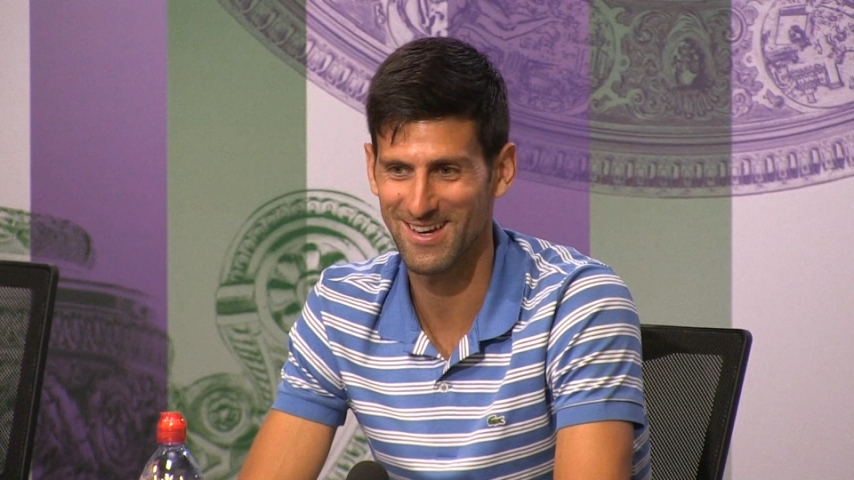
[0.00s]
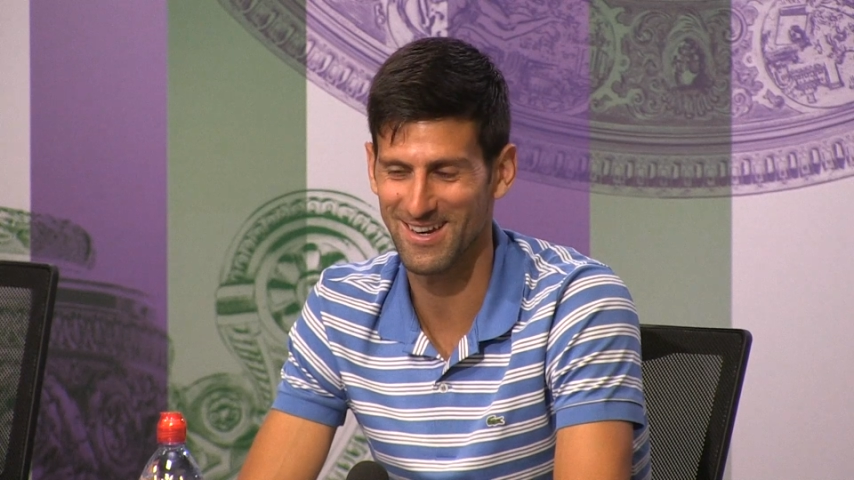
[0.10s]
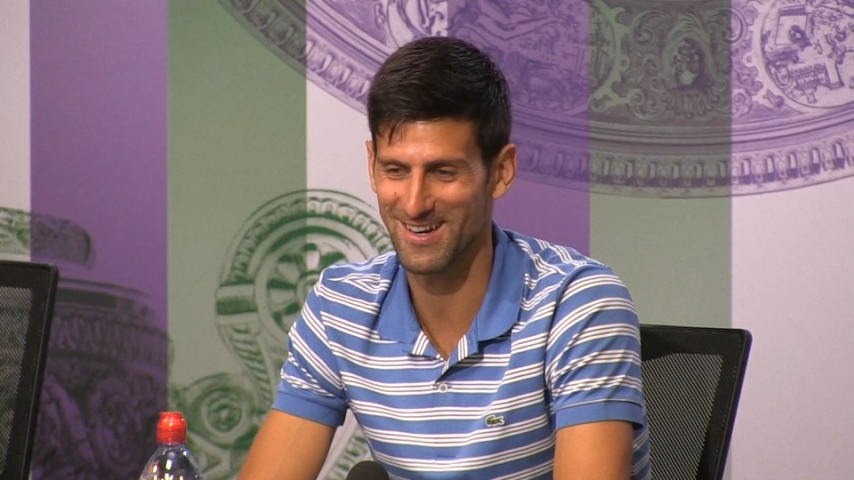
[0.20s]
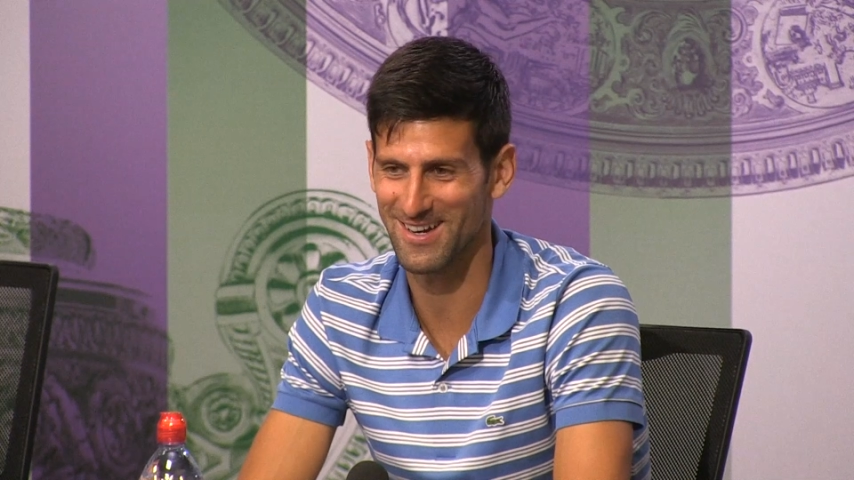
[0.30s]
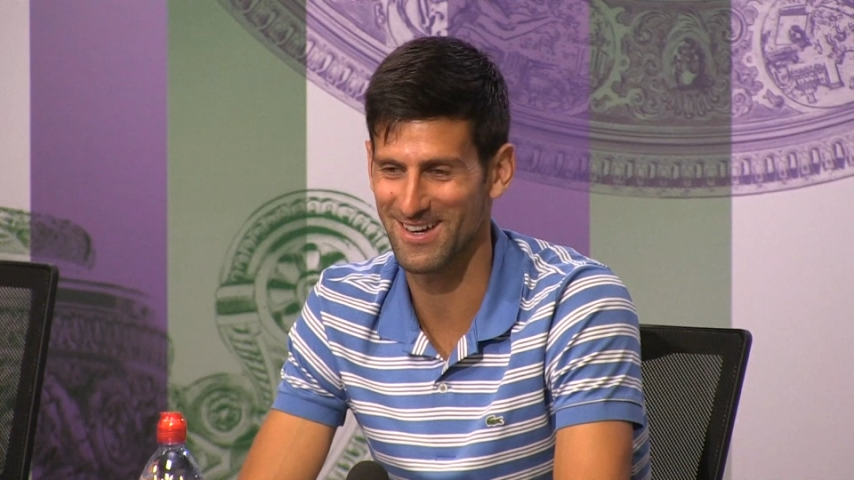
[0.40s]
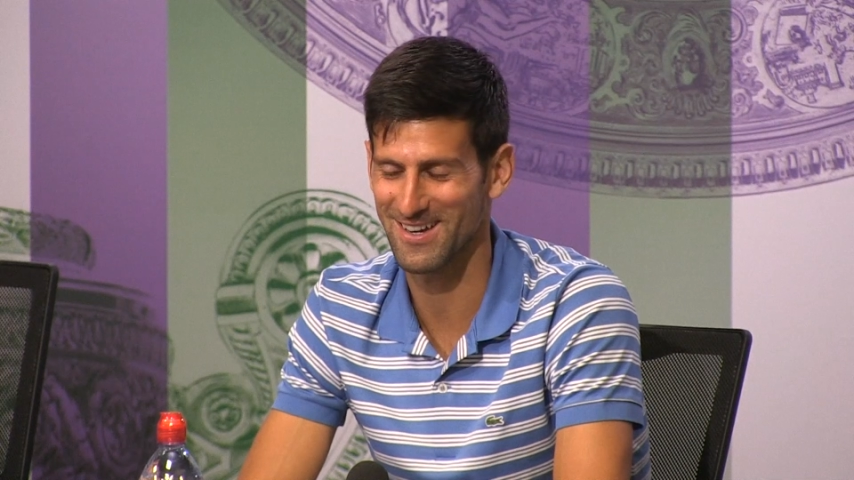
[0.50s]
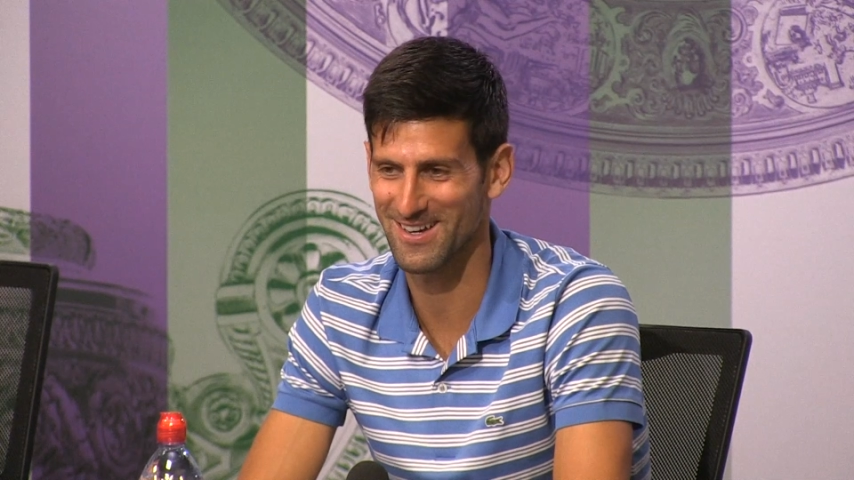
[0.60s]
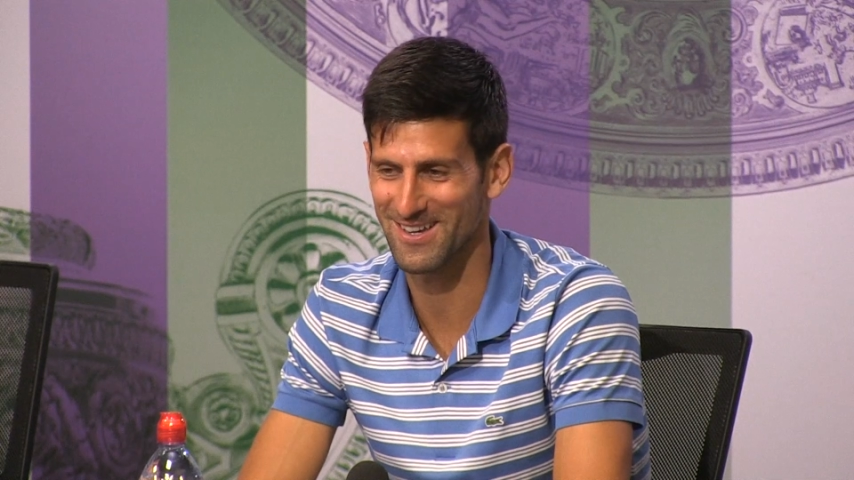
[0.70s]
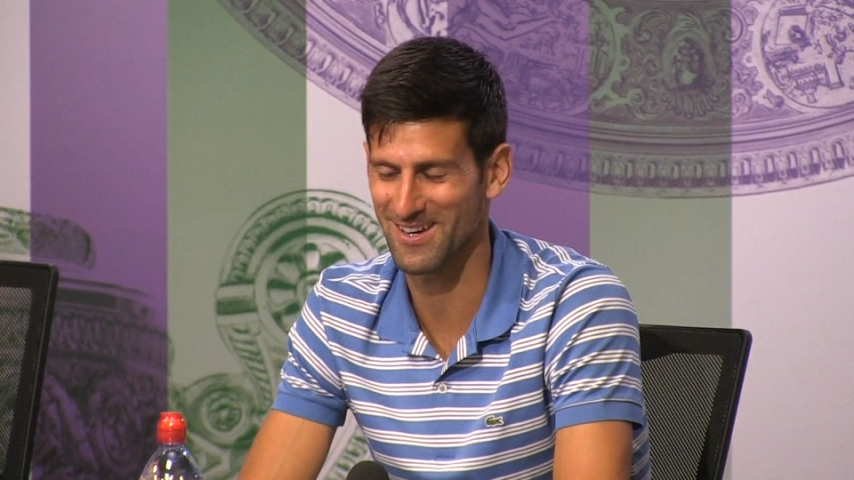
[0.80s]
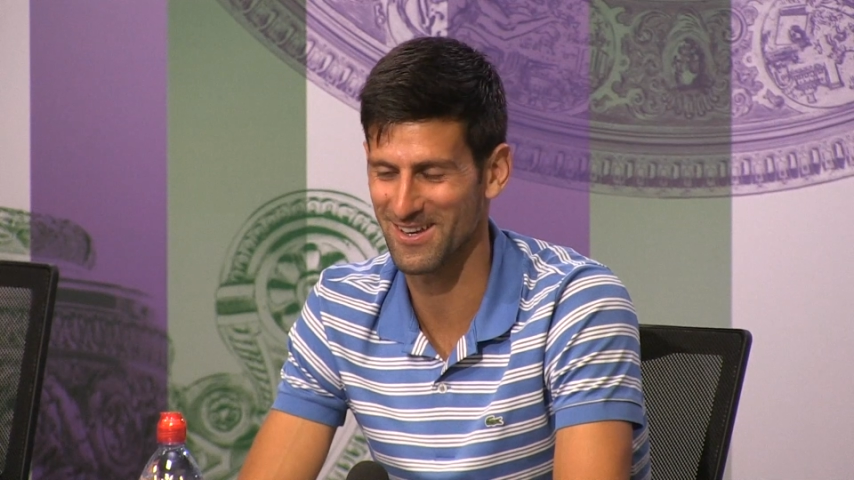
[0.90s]

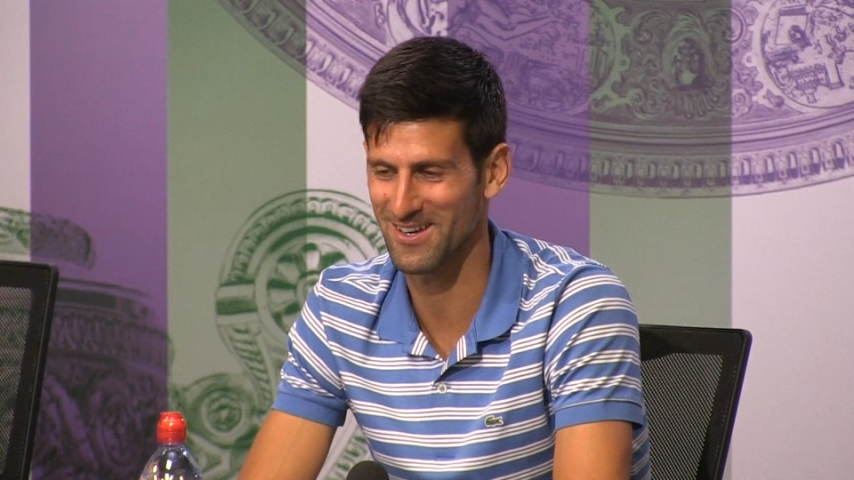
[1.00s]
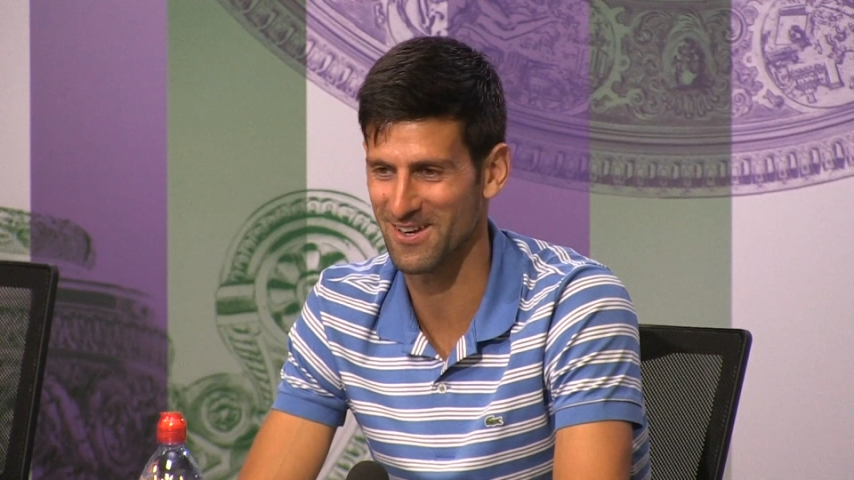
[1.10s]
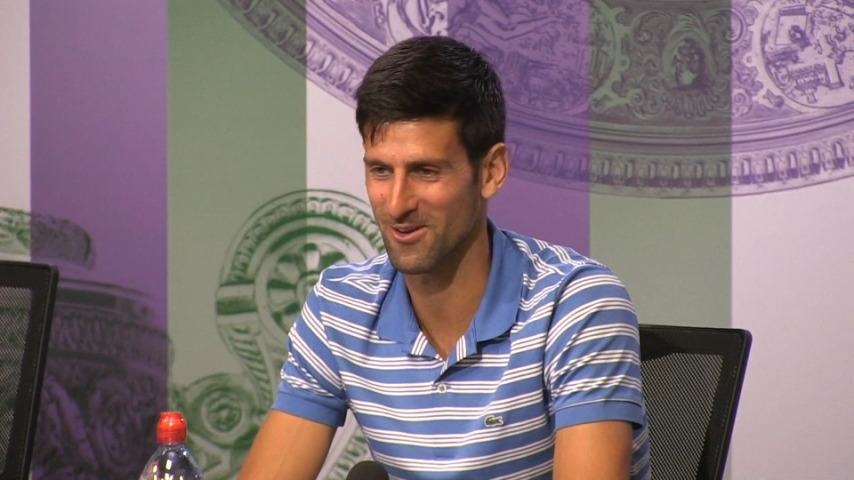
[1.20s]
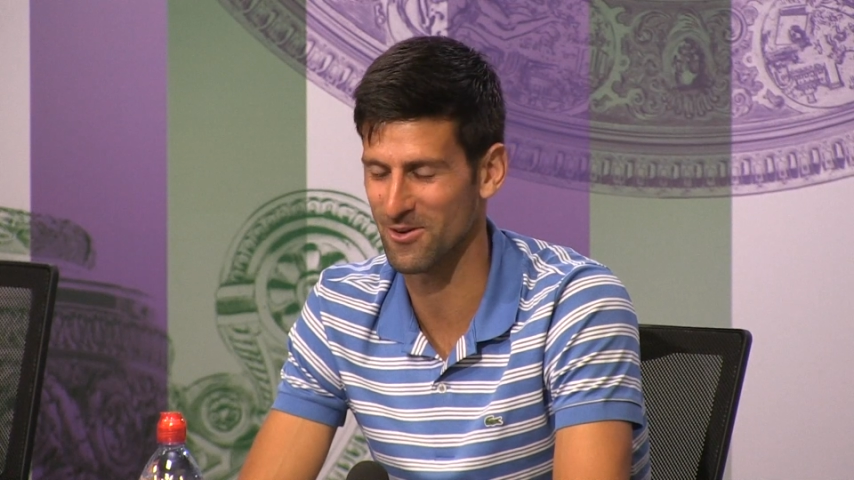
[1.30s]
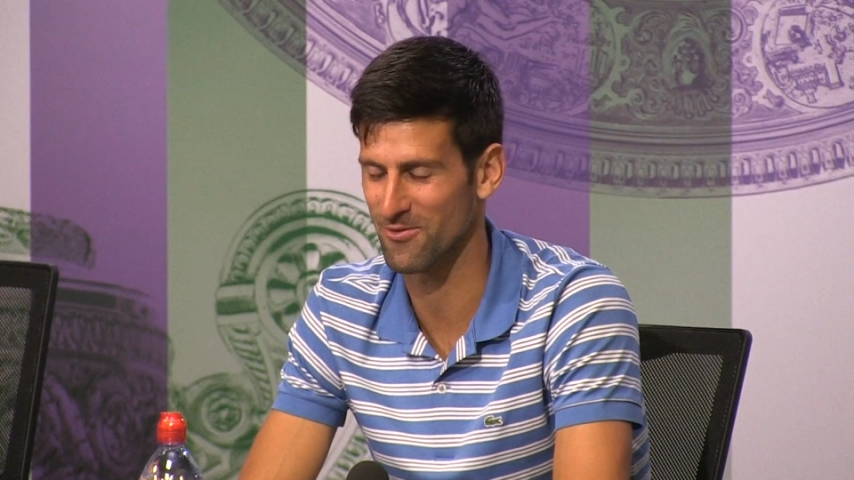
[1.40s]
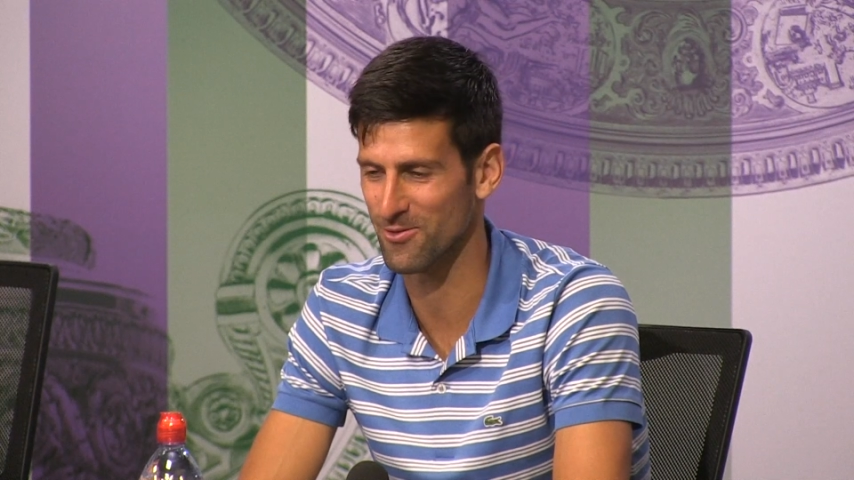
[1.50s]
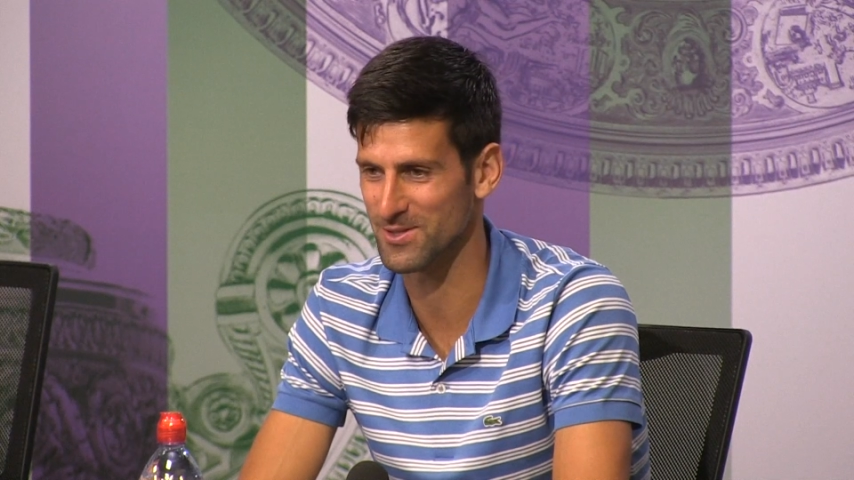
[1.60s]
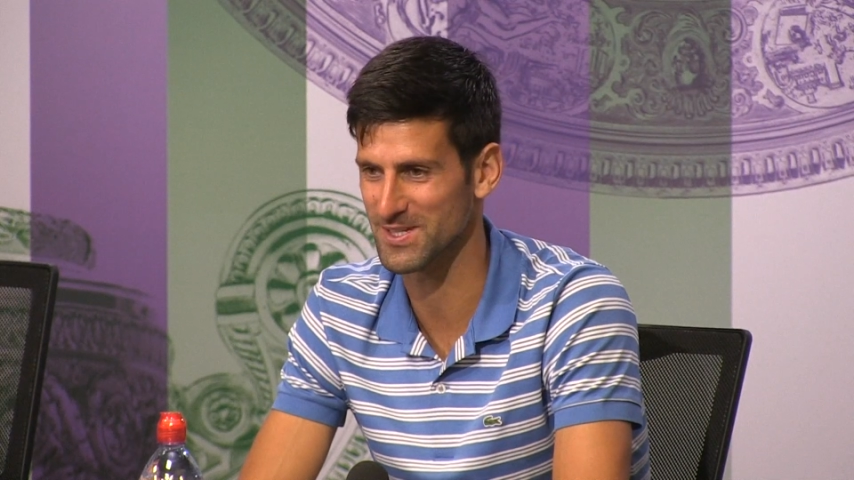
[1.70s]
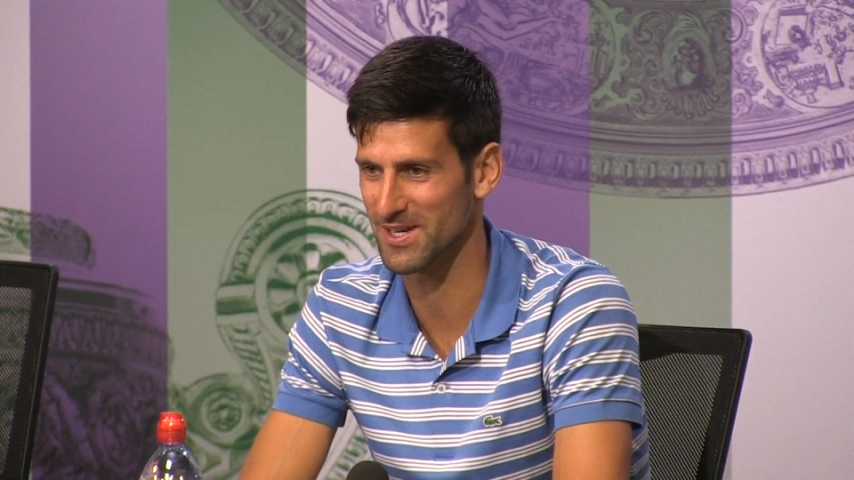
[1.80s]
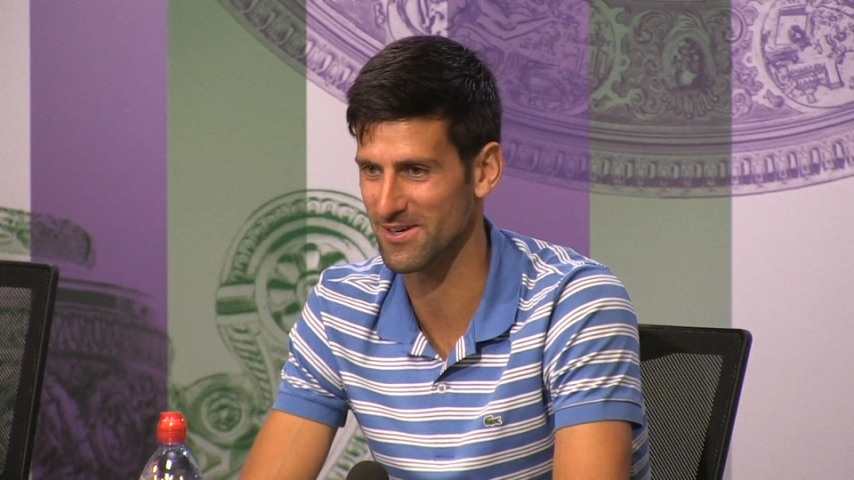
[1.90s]
in a long
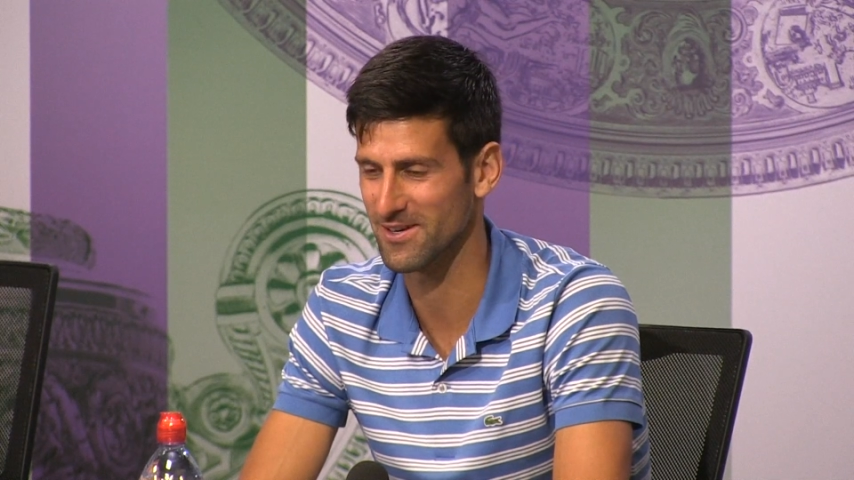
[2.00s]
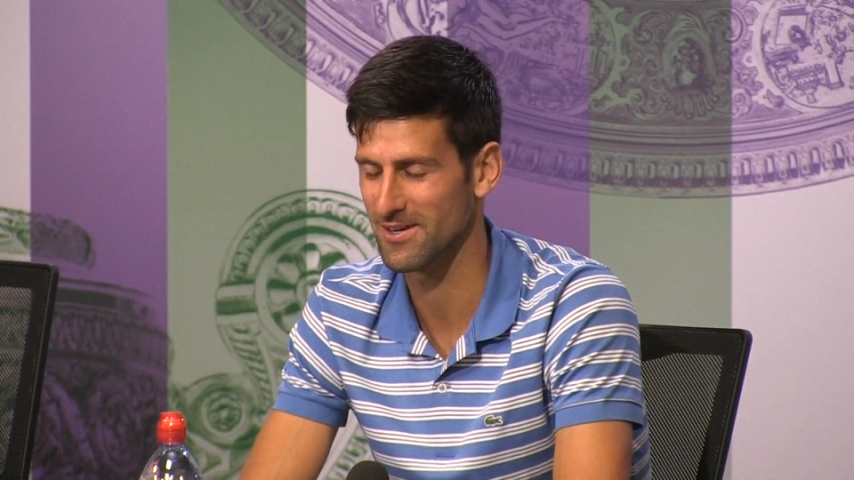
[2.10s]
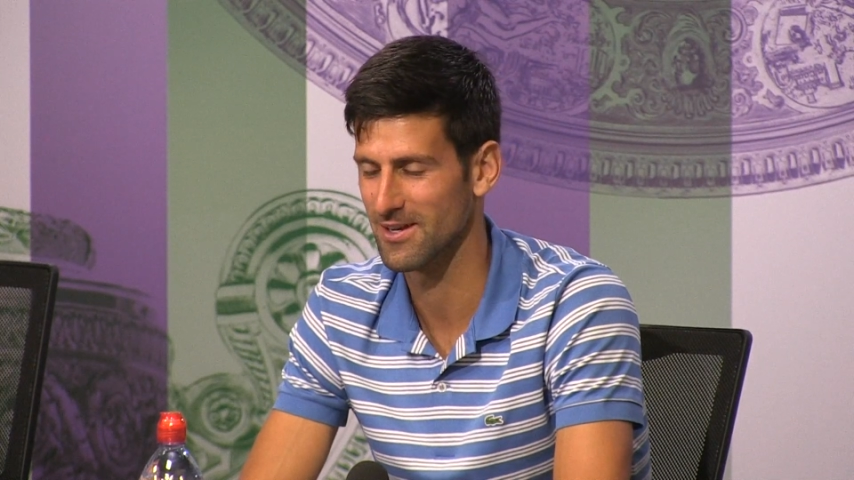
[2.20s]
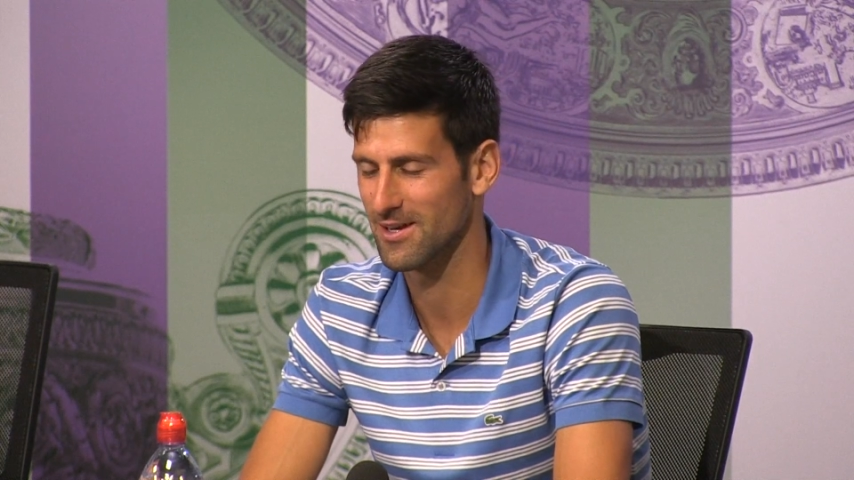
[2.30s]
four-setter.